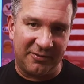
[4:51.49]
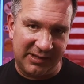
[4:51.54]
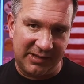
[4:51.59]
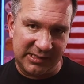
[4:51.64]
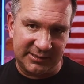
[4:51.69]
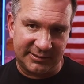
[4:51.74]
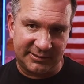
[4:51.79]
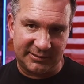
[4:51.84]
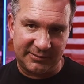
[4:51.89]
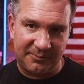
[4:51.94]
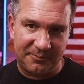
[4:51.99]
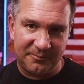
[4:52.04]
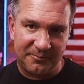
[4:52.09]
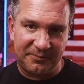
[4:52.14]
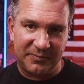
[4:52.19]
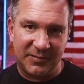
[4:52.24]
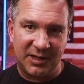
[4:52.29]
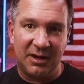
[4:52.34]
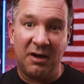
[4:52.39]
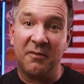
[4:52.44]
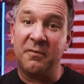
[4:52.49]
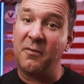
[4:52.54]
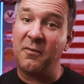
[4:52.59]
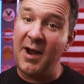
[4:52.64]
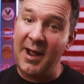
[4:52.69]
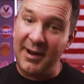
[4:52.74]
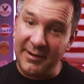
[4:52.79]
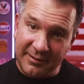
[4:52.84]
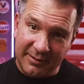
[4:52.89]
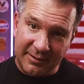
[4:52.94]
this, a
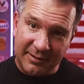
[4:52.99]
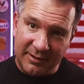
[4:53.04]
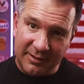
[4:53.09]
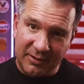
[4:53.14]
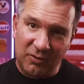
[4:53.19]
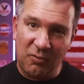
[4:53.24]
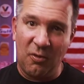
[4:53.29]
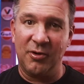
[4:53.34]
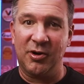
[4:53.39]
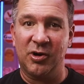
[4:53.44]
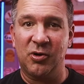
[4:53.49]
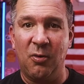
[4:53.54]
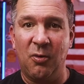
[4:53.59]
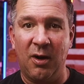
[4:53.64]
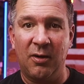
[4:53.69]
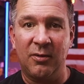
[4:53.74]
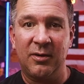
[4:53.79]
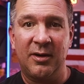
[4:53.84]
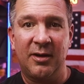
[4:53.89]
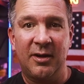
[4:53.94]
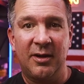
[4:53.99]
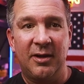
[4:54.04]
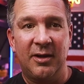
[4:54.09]
friend, quote unquote,